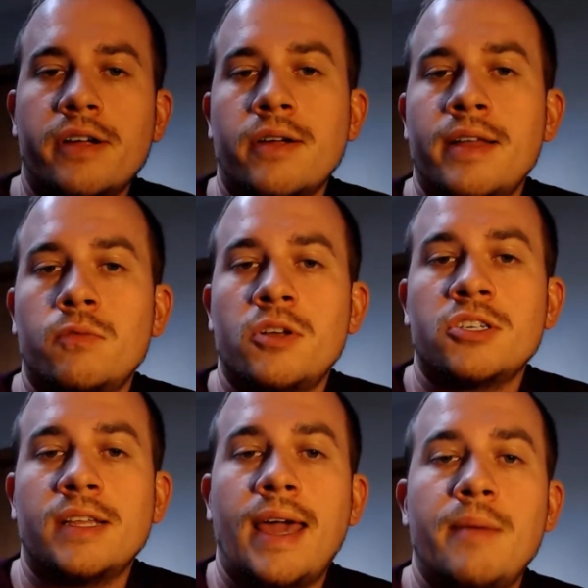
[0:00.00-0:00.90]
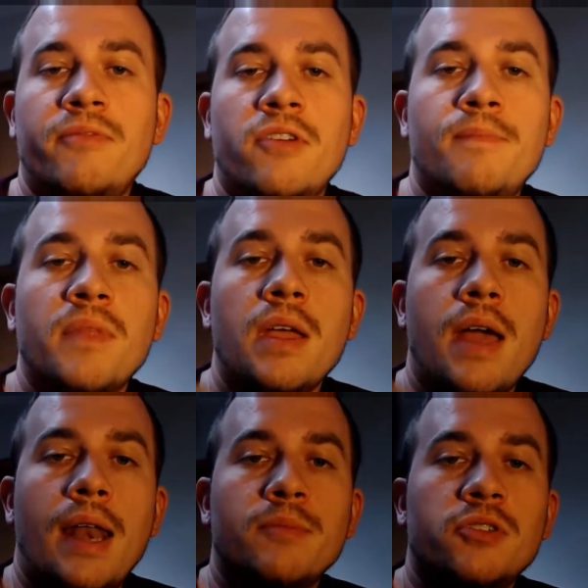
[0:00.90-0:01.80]
it originally came from.
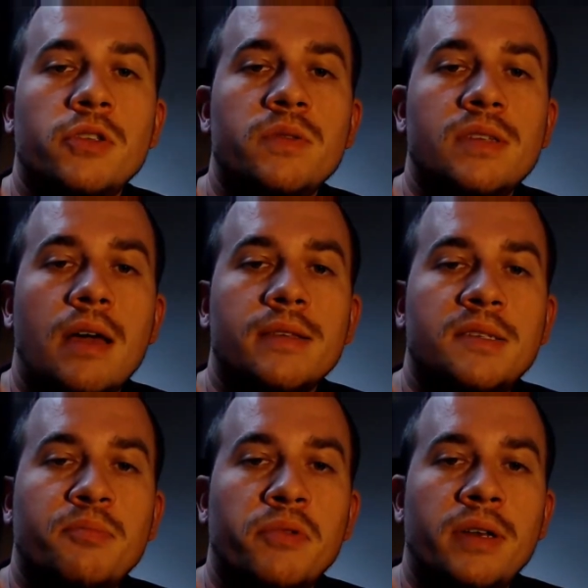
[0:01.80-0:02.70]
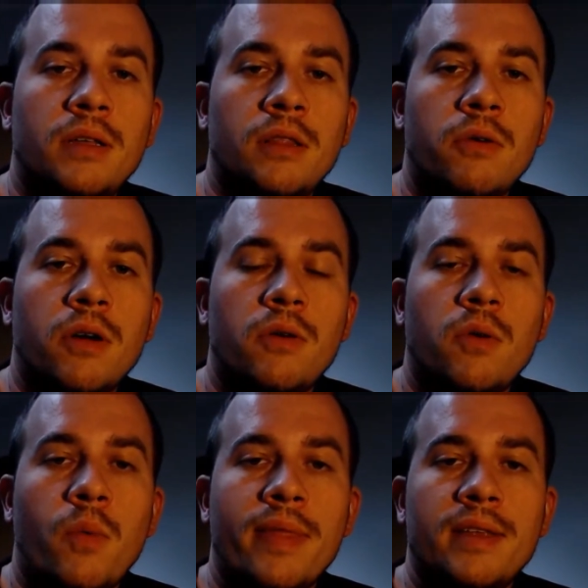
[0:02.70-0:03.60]
And I'm sure you saw the Sprint logo
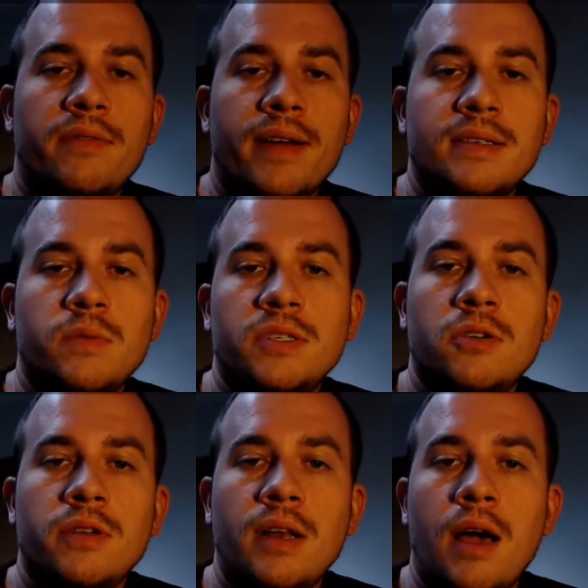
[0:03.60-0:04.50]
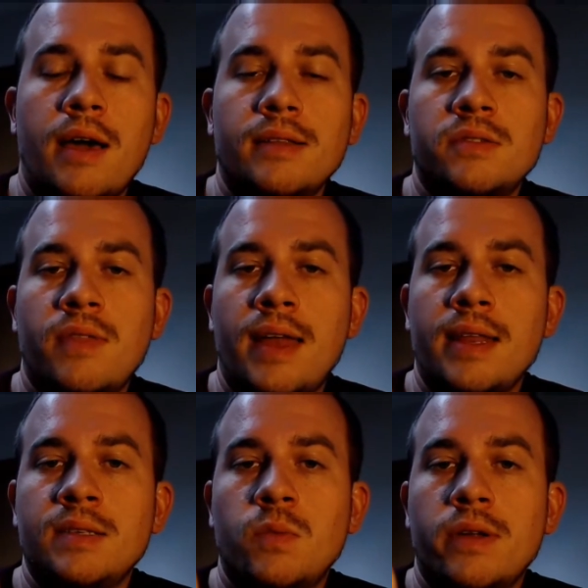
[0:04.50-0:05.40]
when the device was turning on, so that
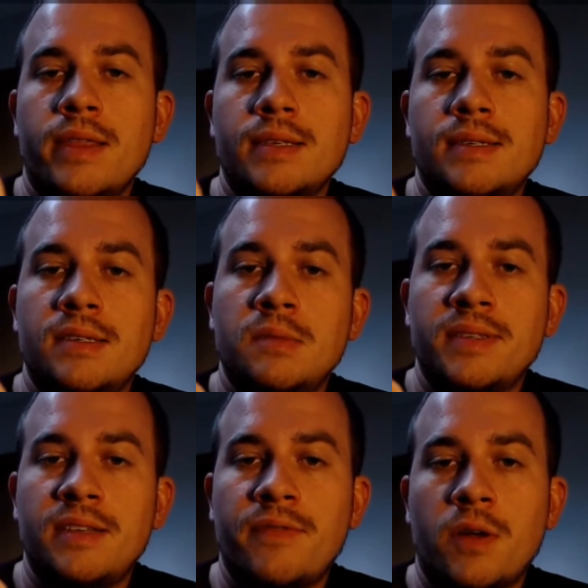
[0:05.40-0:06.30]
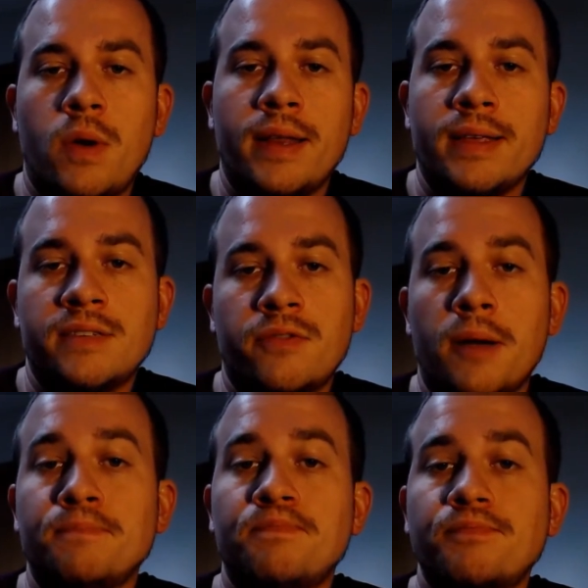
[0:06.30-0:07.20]
is where this specific one is from.
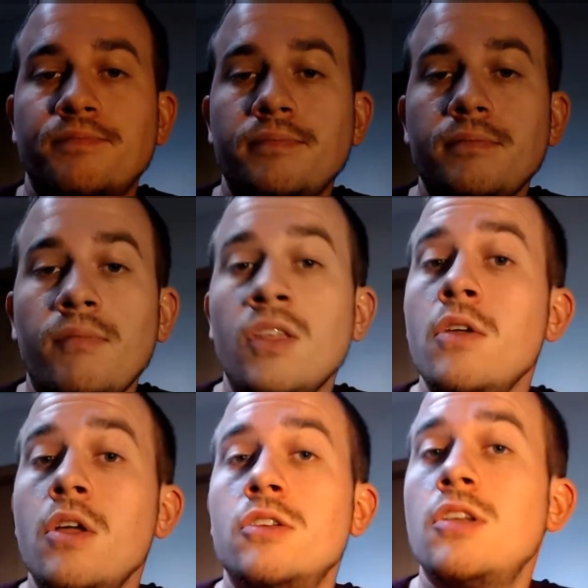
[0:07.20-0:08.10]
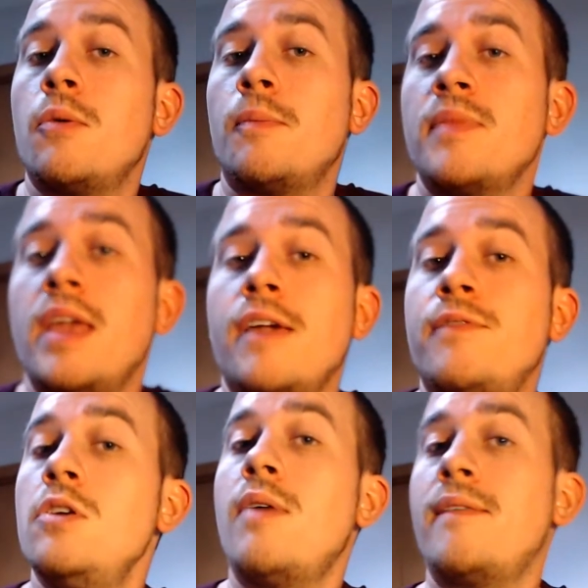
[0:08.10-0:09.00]
So if
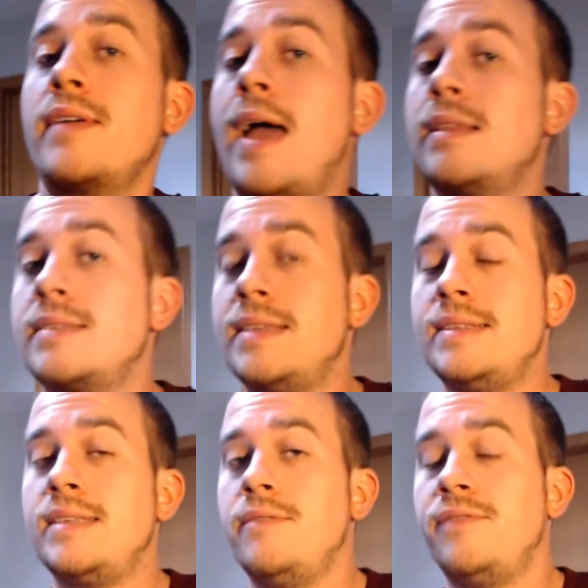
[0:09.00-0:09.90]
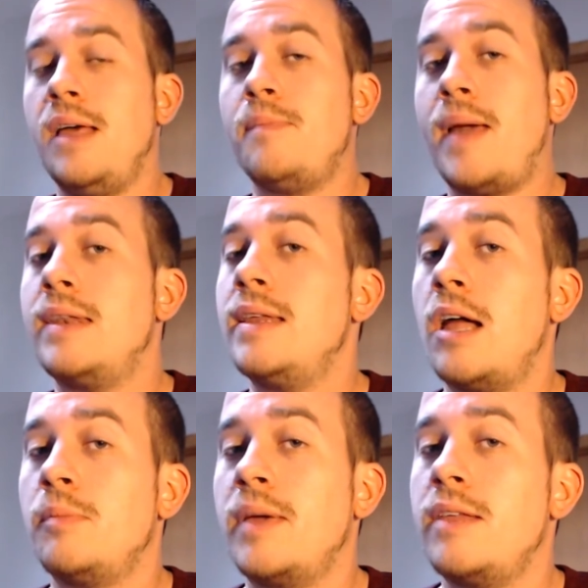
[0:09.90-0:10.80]
you have a Galaxy Z Flip and need help
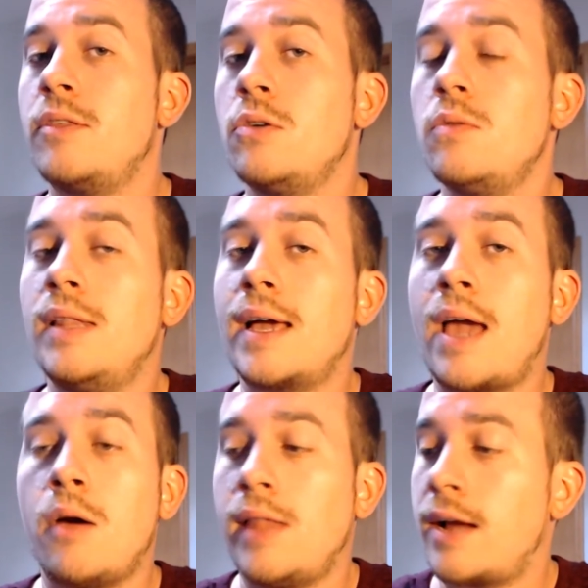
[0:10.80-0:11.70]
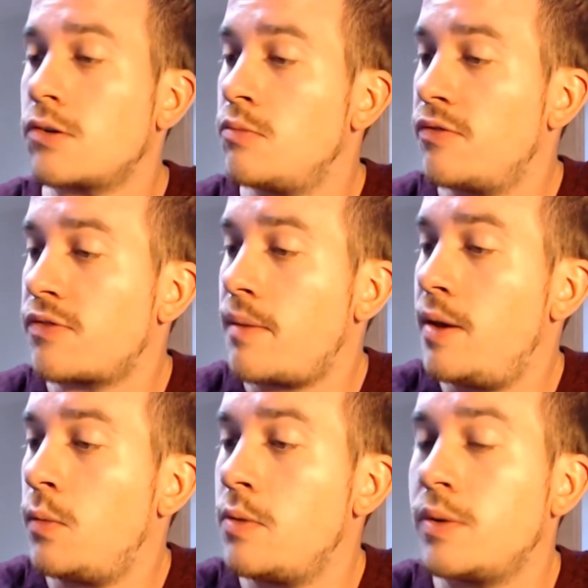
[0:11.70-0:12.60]
getting the Google account lock removed from it,
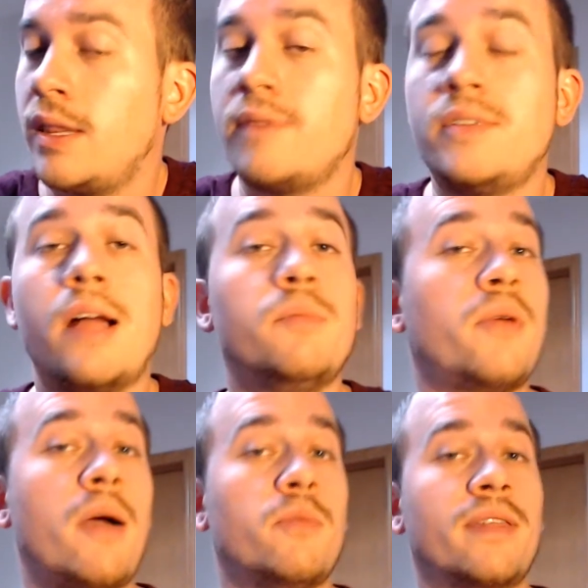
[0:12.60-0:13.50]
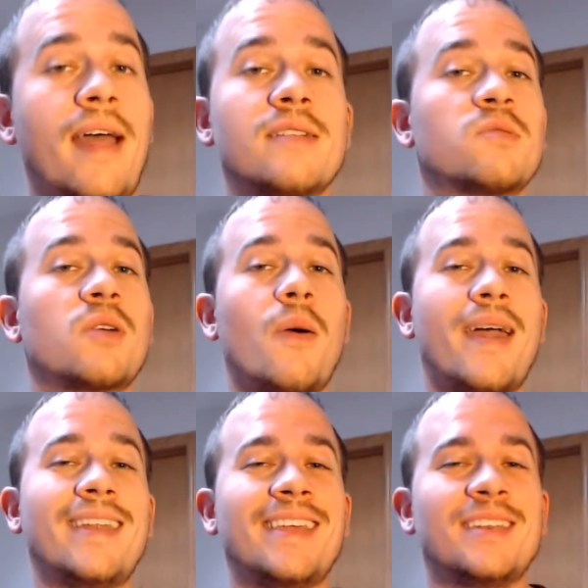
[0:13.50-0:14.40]
we would love to help you out with that, so go ahead
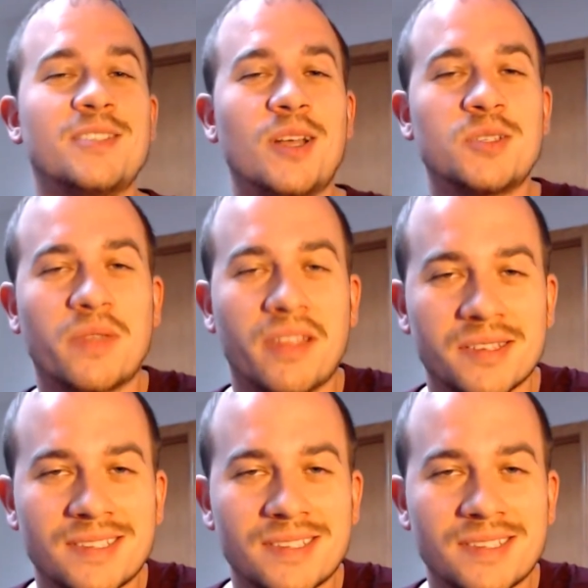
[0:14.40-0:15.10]
and get in touch with us.